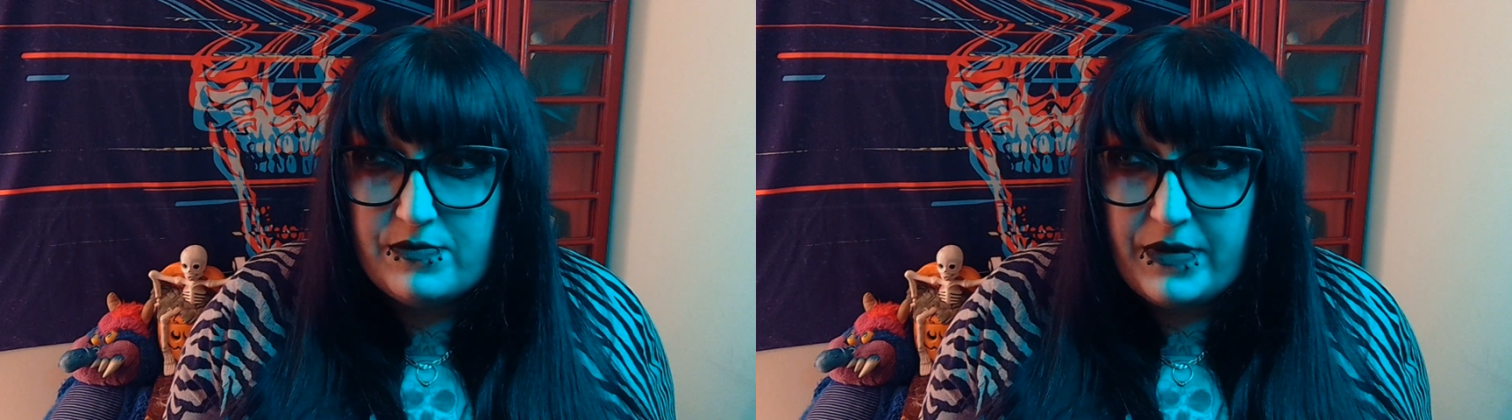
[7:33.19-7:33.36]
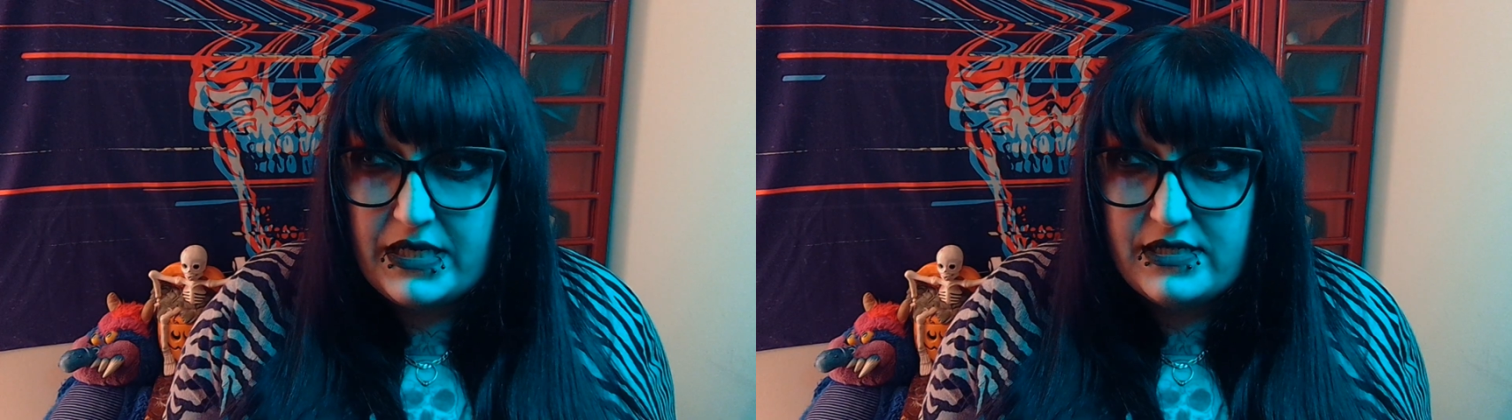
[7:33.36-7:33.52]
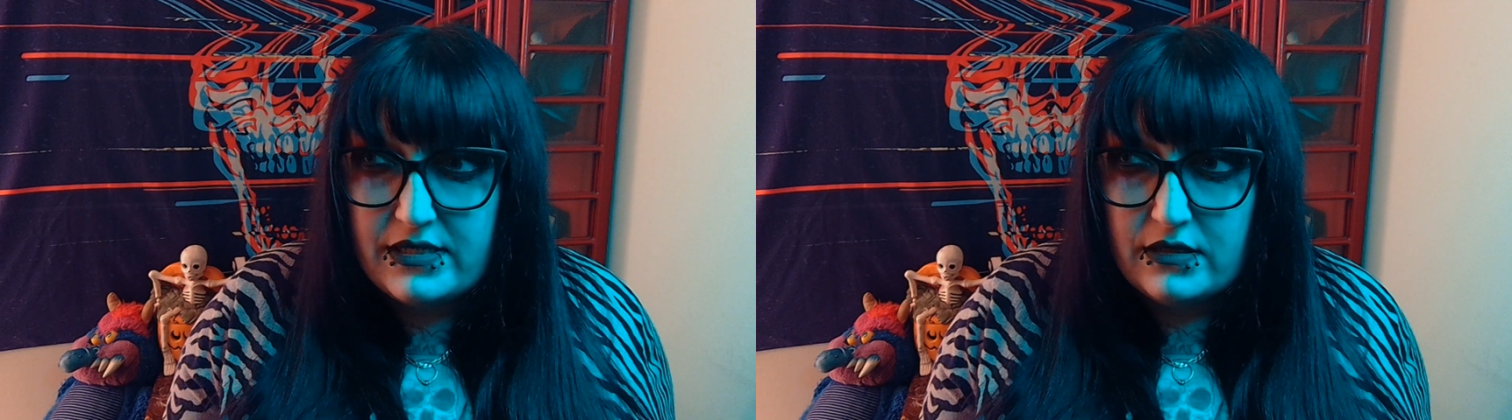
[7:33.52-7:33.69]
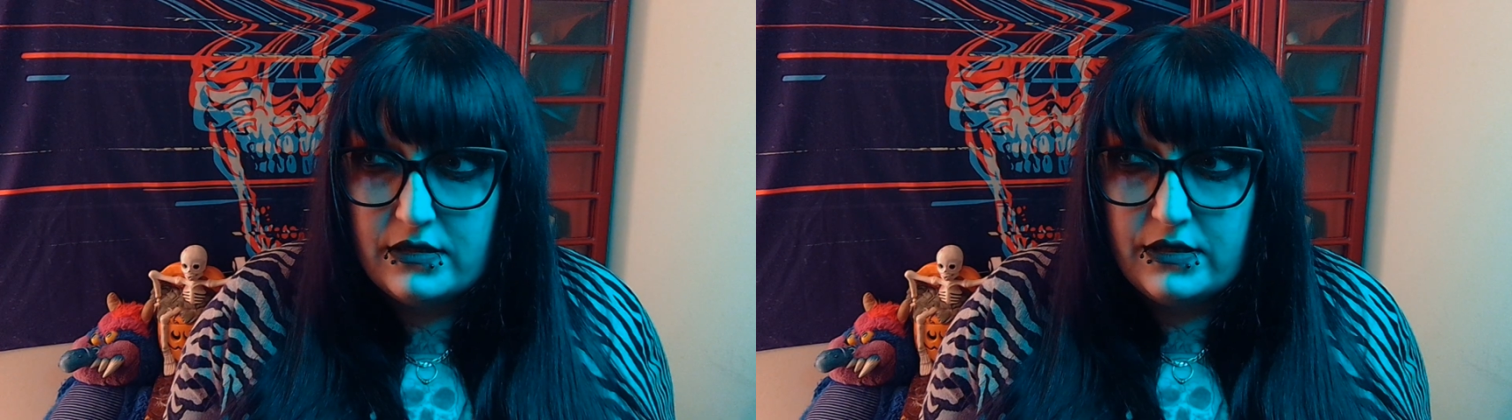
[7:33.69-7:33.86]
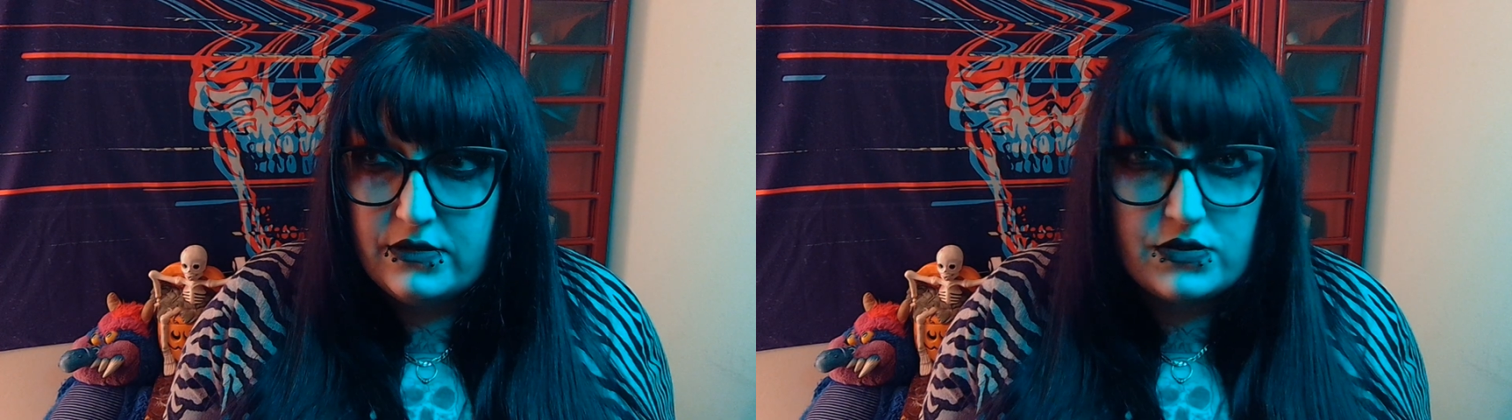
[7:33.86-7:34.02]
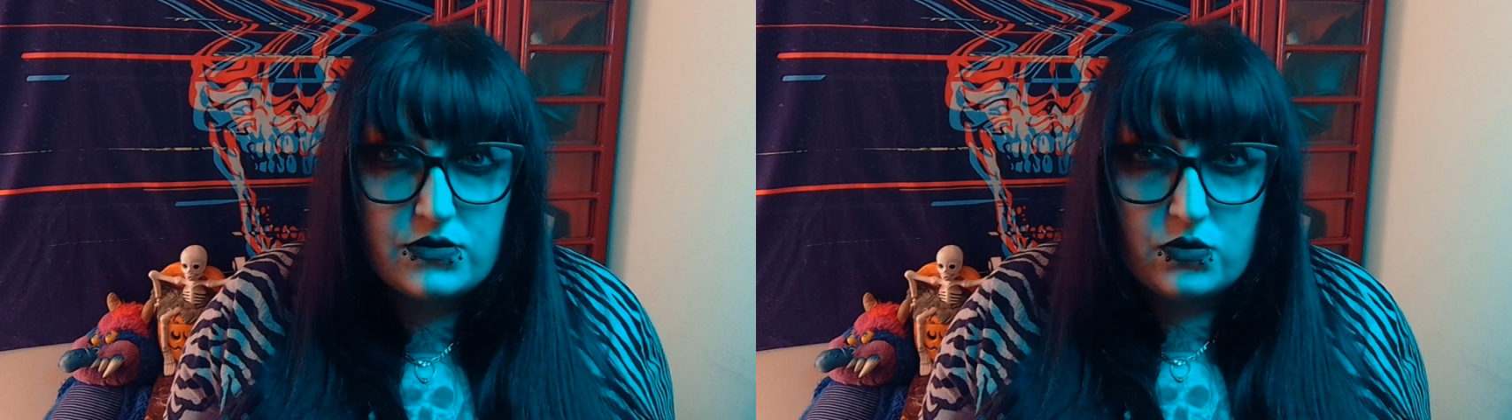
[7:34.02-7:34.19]
basically
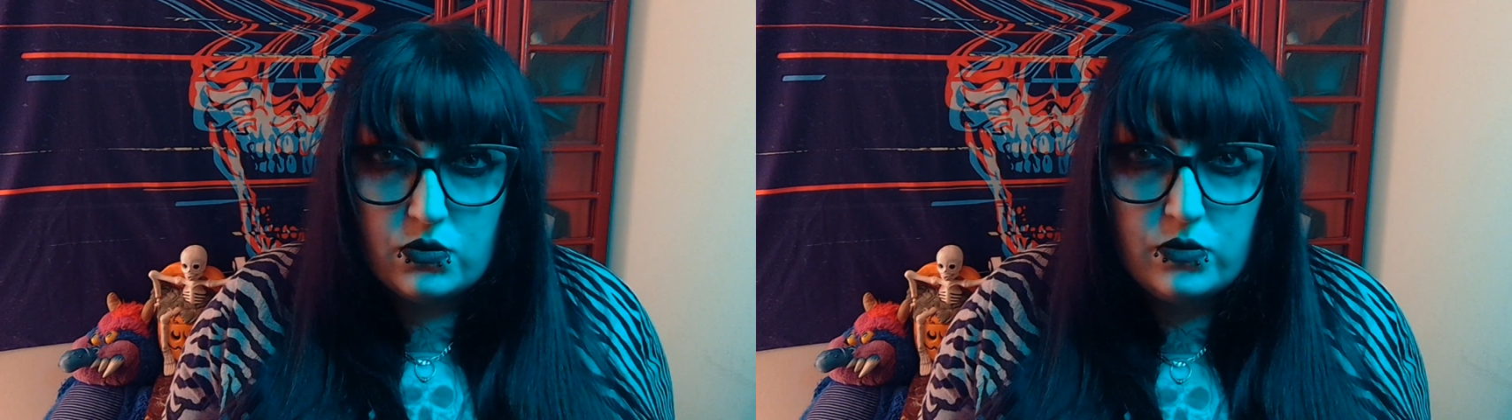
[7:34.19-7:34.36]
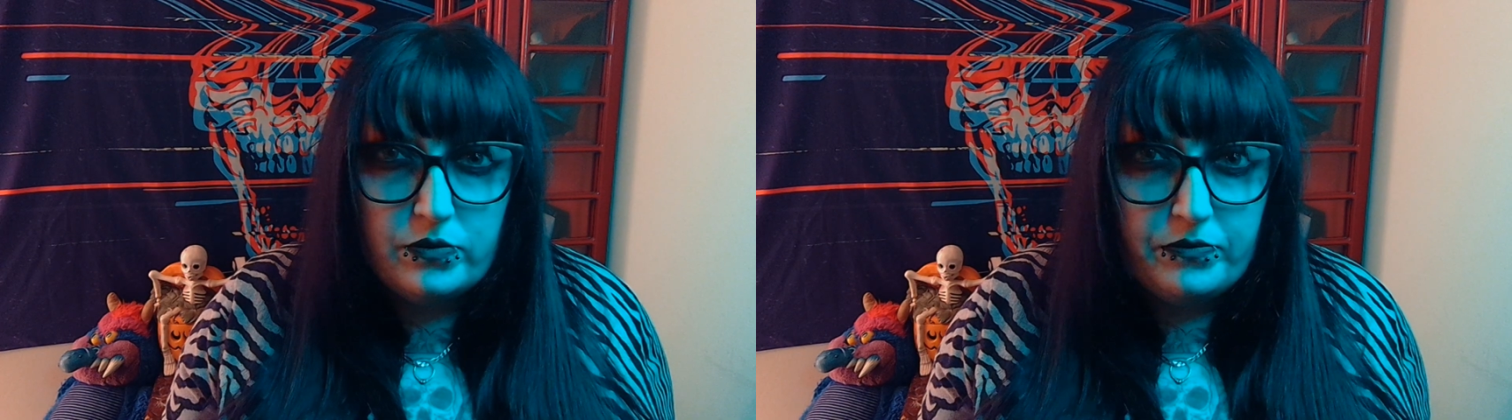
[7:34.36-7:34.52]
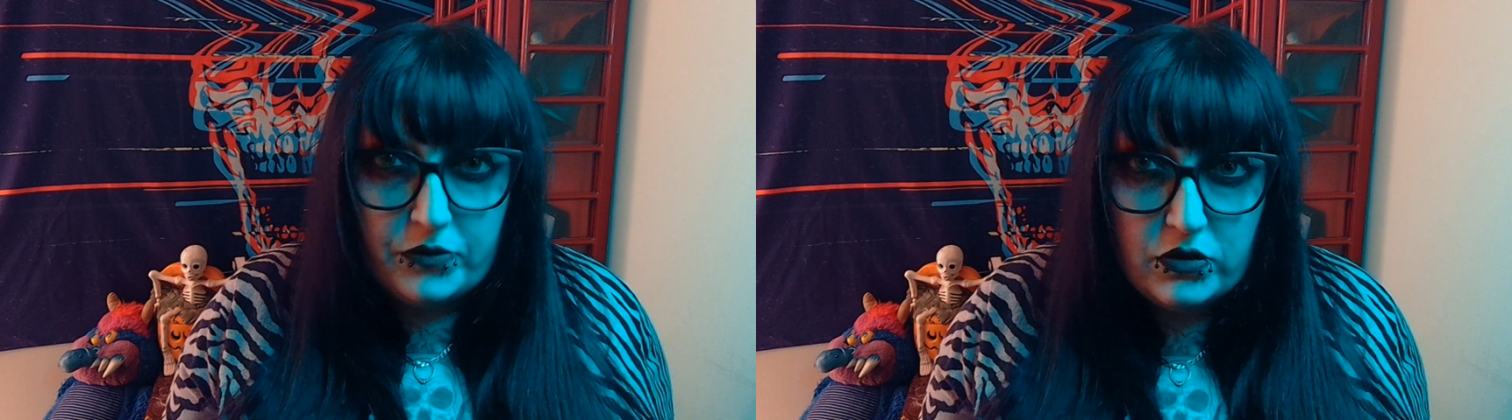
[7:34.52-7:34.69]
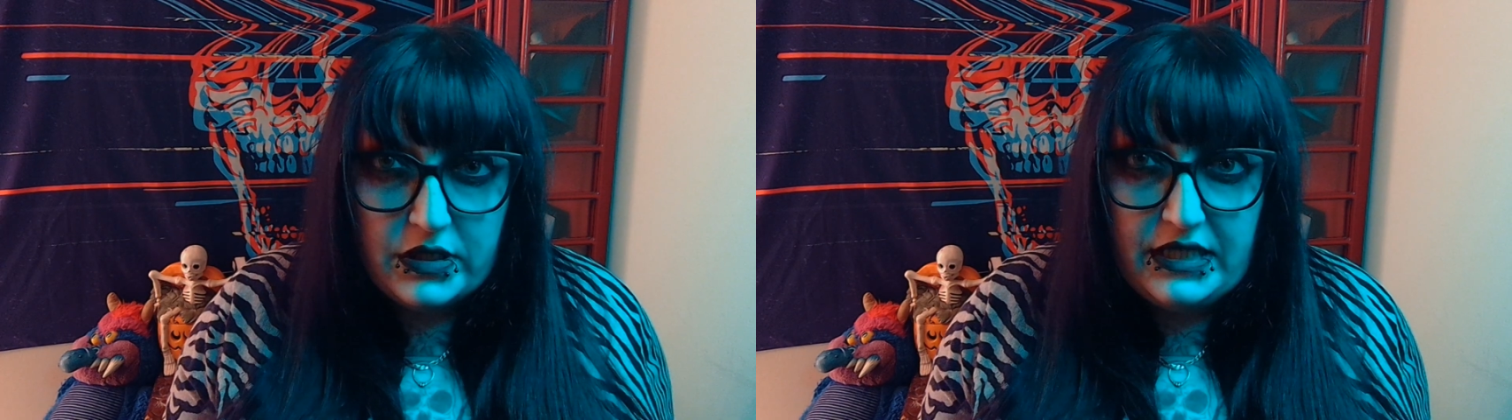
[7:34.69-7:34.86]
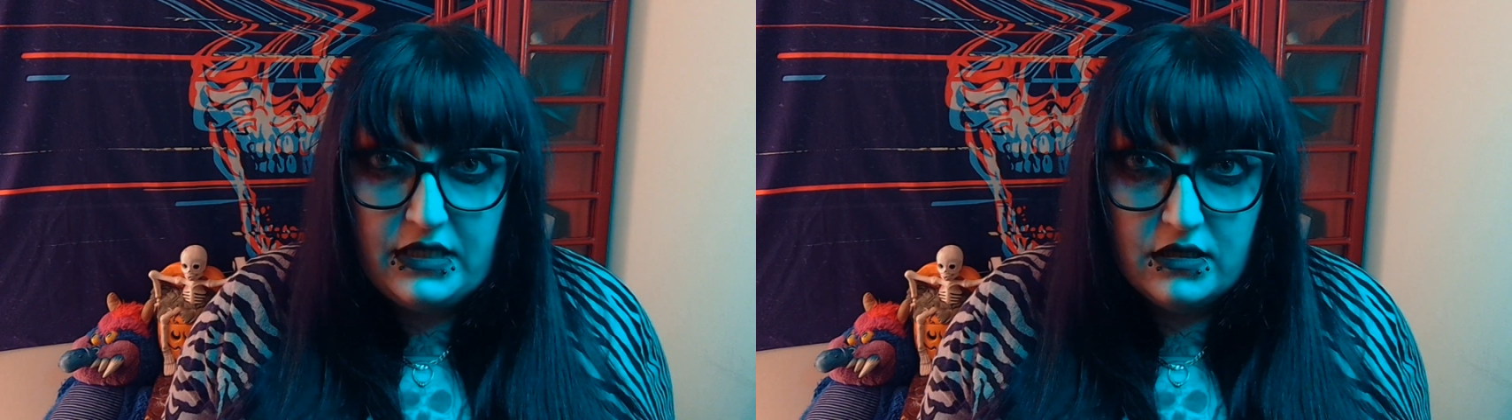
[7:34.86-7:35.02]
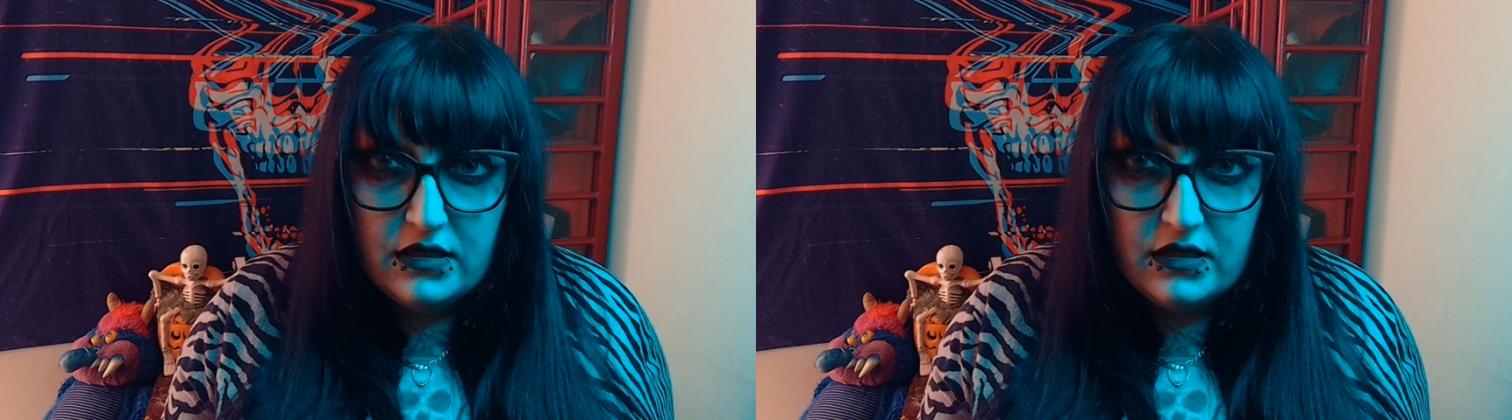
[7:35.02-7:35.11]
the school bully